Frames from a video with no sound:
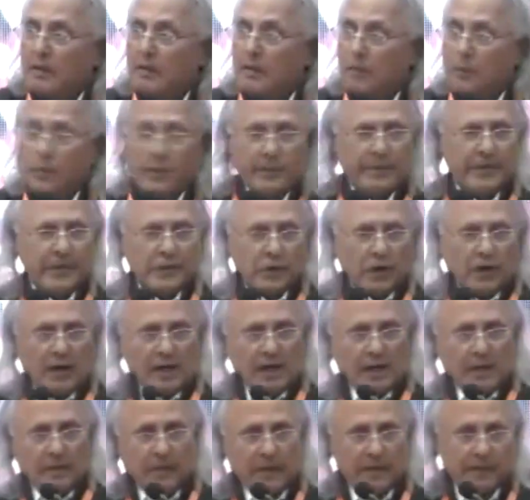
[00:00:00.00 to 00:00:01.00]
We've been
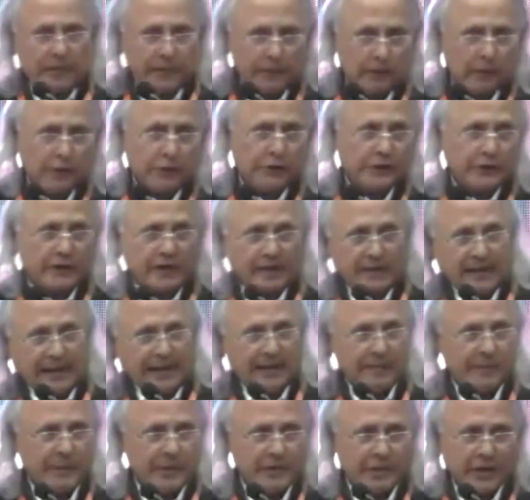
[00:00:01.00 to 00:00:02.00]
talking about pollution and
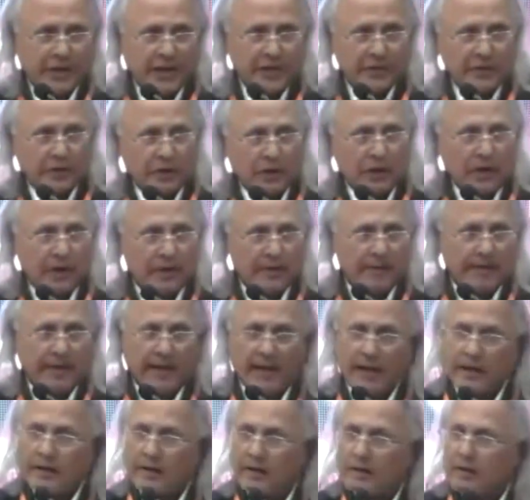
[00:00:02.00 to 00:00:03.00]
climate change and all of
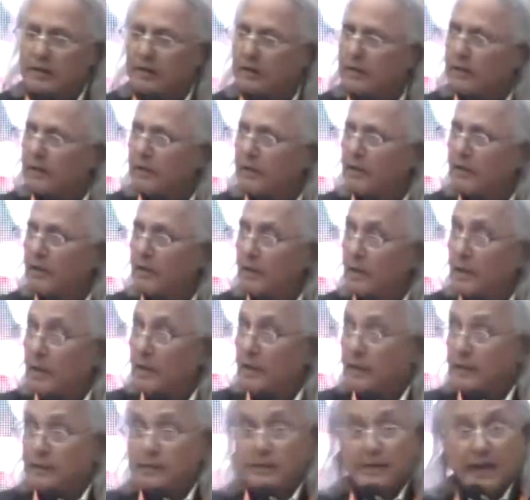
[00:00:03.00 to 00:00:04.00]
that.
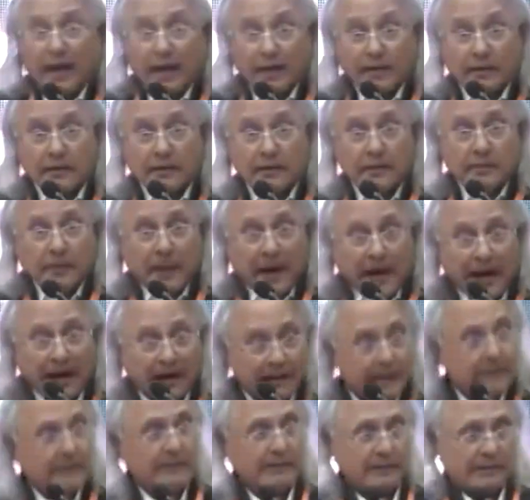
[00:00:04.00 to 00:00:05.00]
Tart
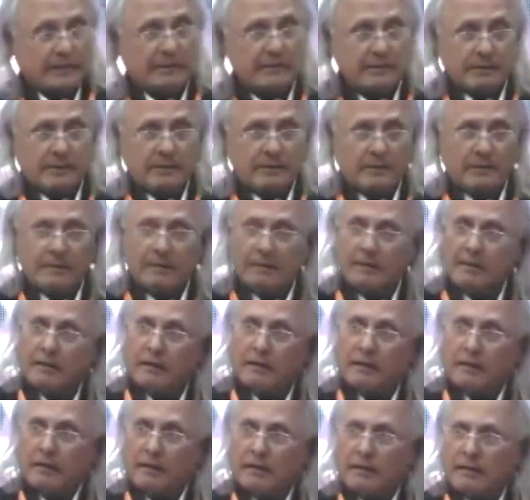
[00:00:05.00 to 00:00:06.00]
Mahat.
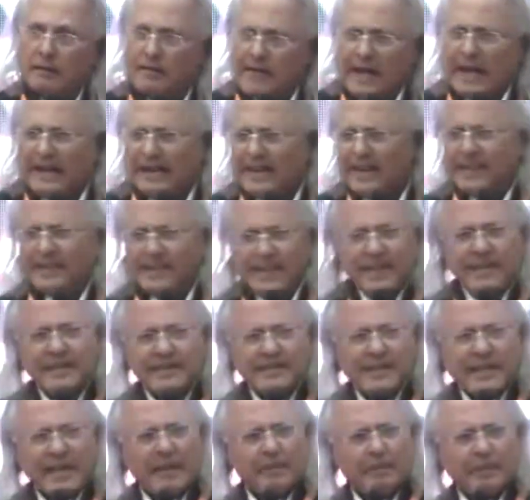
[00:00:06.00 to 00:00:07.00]
Nanak didn't
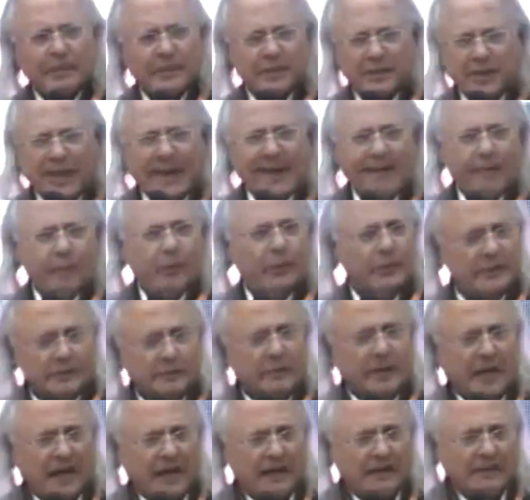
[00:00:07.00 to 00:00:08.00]
say Punjab was
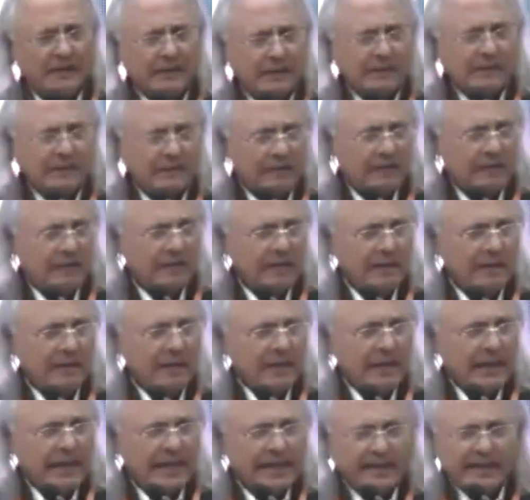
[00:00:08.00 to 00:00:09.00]
Mahat.
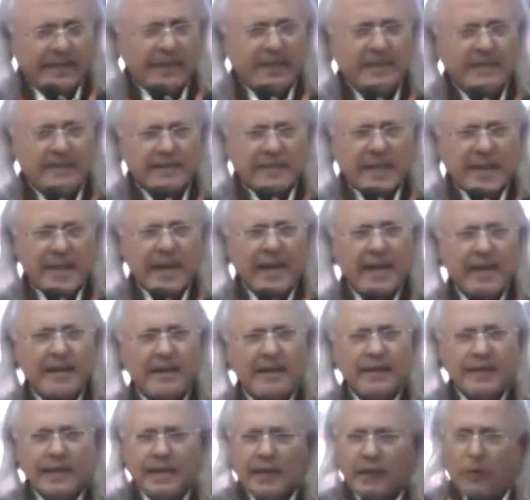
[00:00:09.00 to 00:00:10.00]
He didn't say
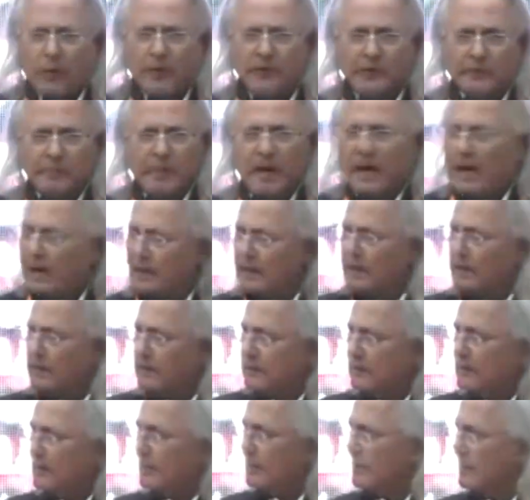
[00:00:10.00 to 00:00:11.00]
India was Mahat.
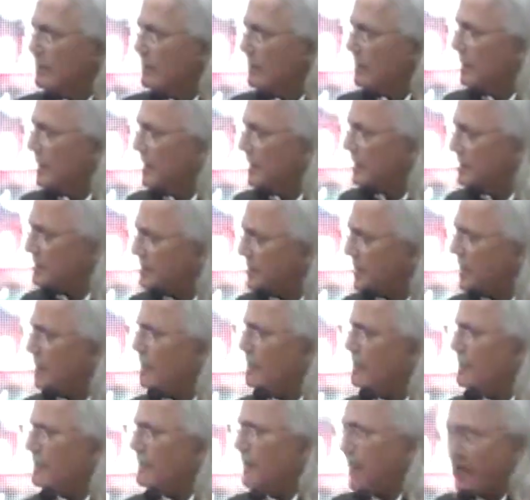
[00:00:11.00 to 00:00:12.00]
He
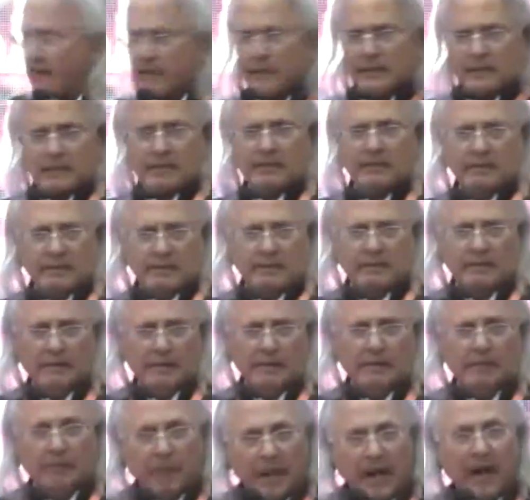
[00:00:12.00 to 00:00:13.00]
said
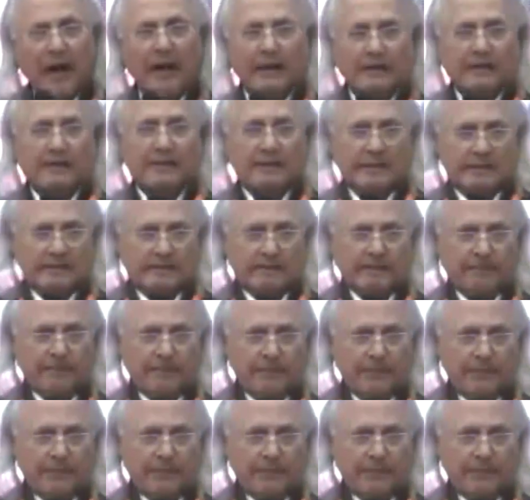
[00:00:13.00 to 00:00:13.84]
Tarat Mahat.